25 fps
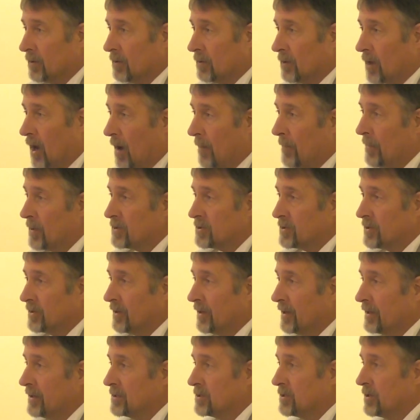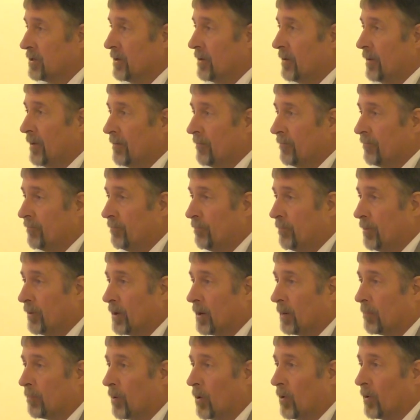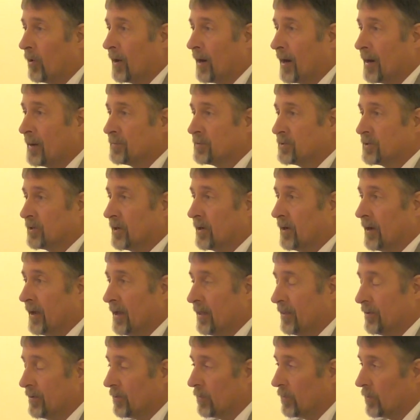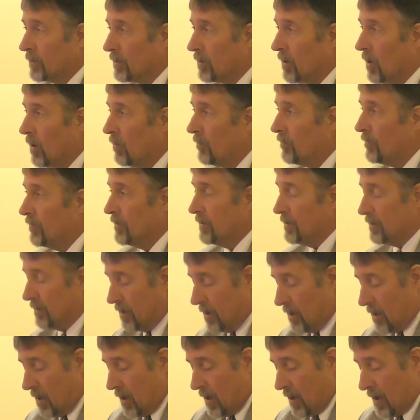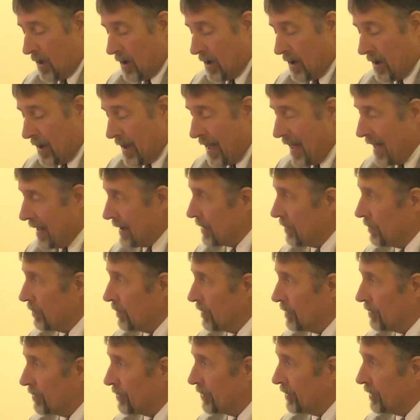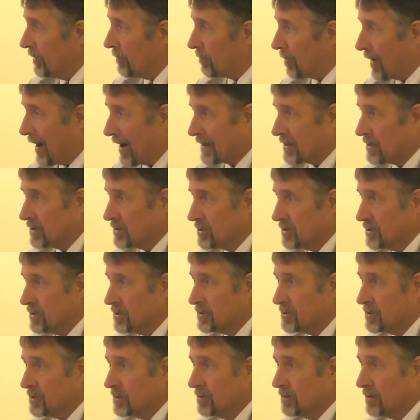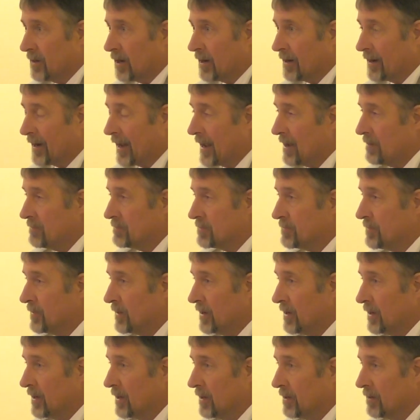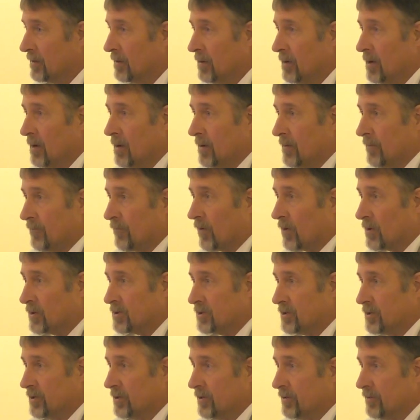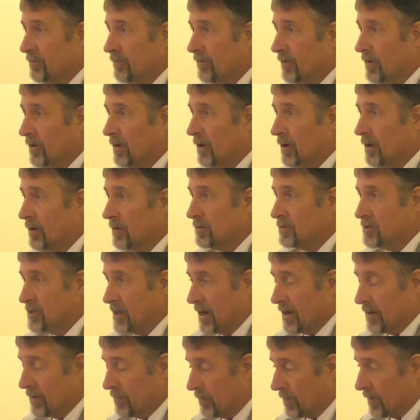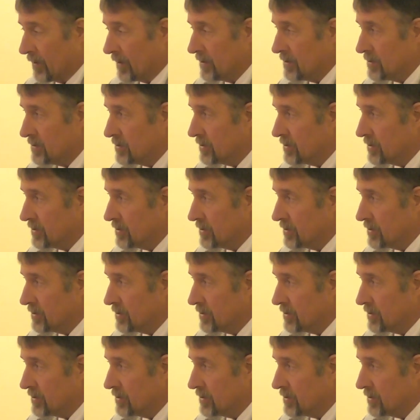Thomas and Lisa have put our programs together. We're off and at it with practices, and our games begin first of January.